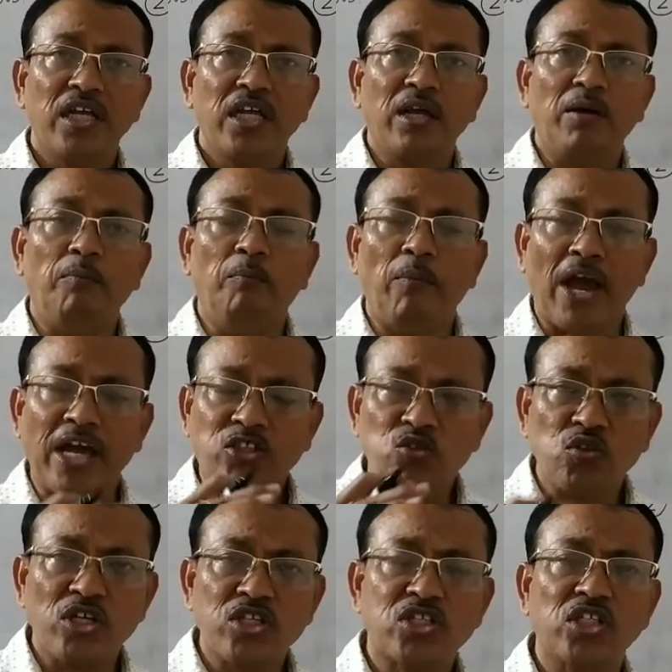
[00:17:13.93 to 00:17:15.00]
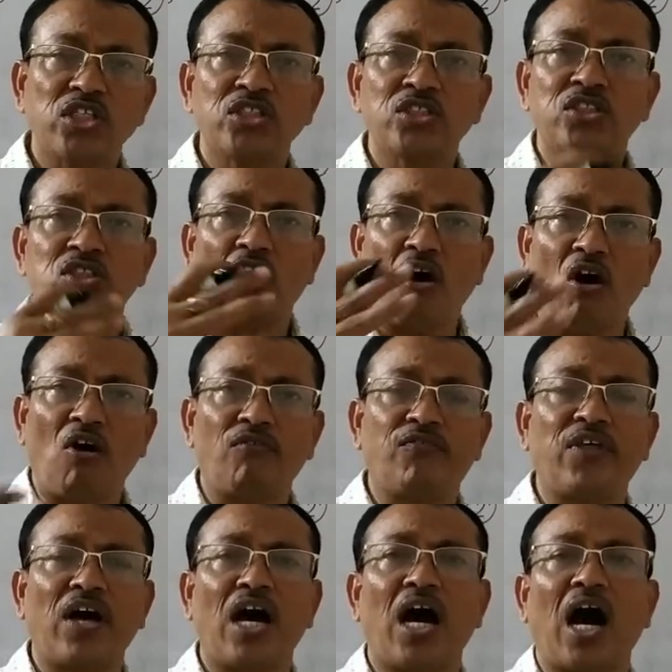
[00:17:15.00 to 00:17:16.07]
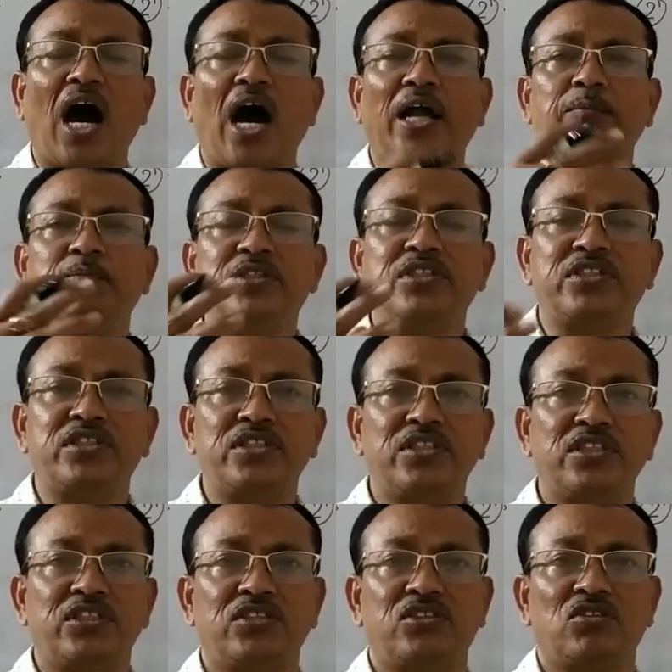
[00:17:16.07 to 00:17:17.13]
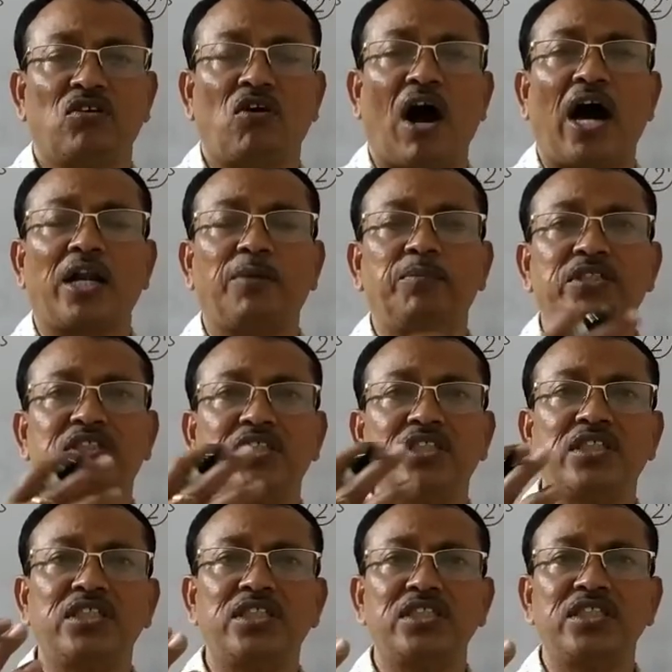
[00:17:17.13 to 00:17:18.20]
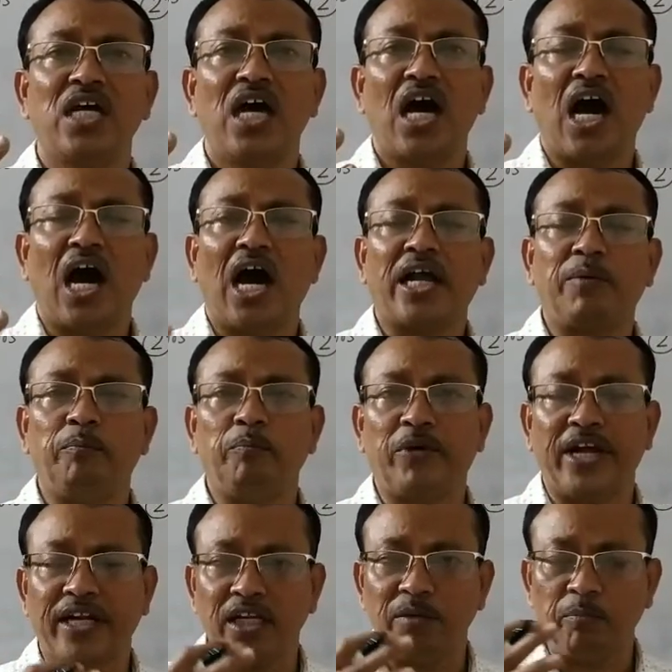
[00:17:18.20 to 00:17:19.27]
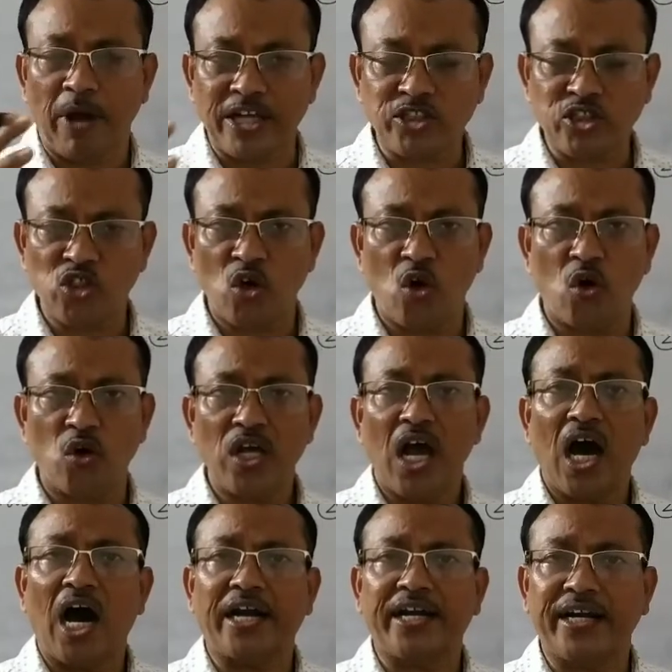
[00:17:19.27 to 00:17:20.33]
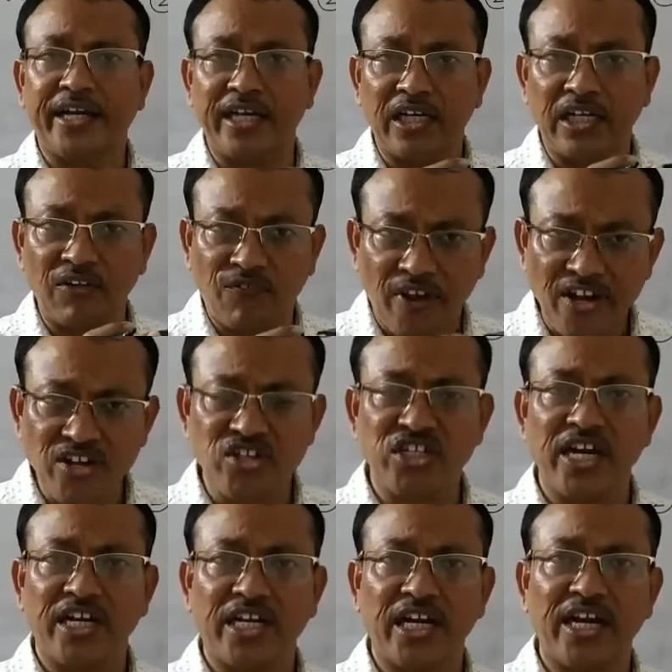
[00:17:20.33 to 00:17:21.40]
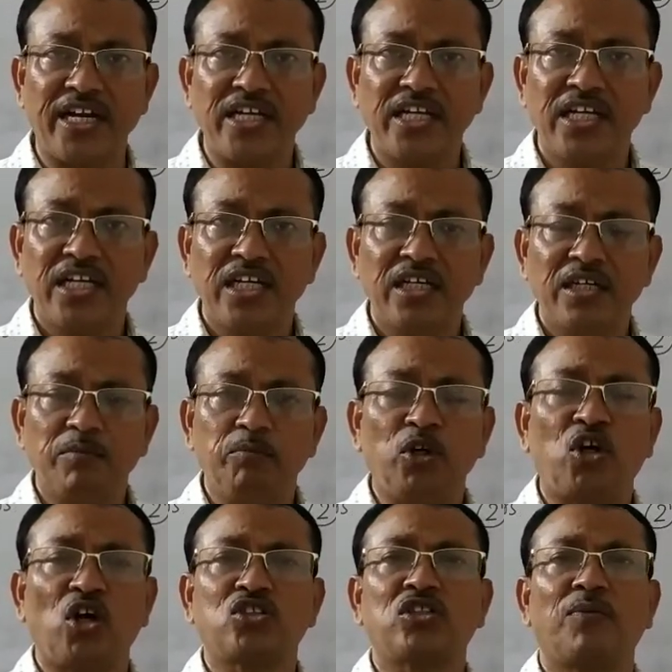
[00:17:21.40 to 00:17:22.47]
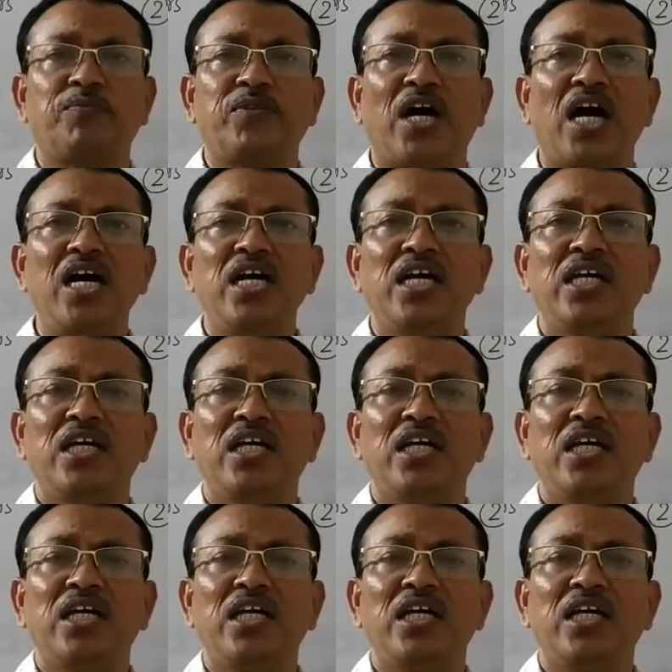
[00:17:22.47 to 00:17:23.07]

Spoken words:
maturations of the RBCs. Or RBCs are getting matured, are getting differentiated because of the